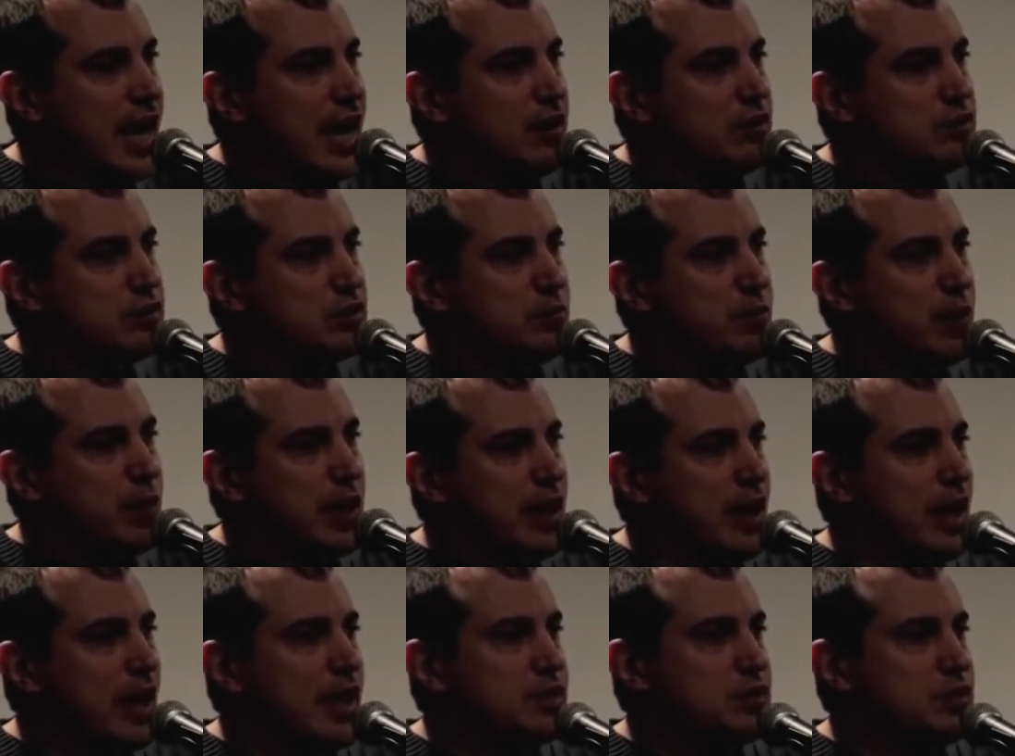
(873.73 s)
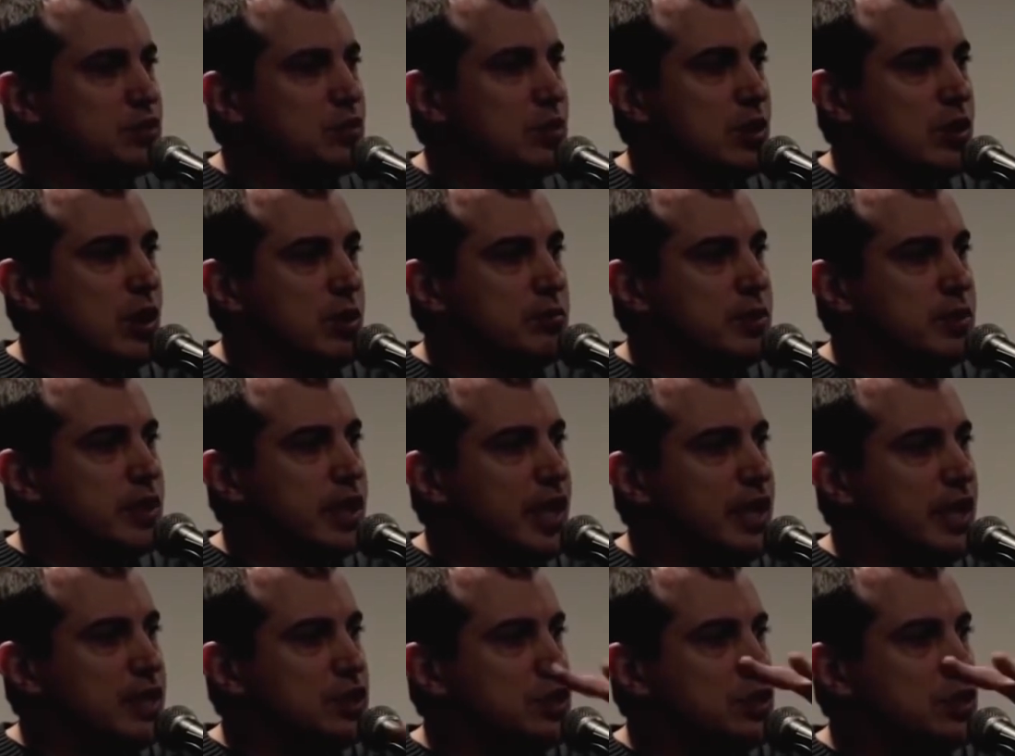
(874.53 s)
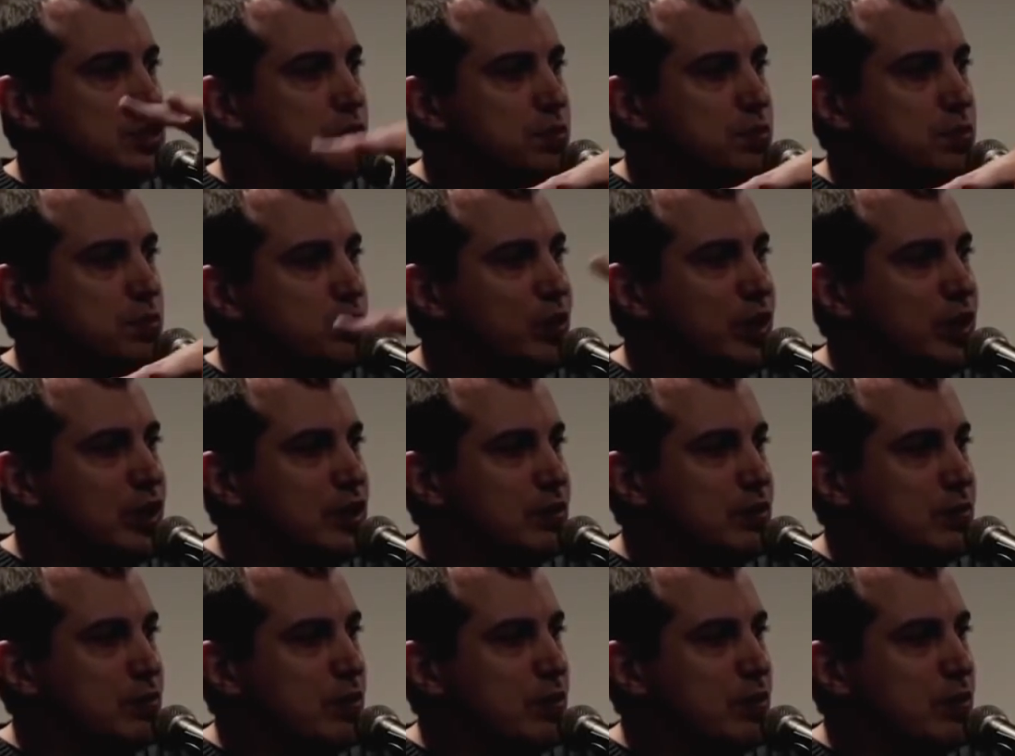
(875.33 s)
out bilateral obligations between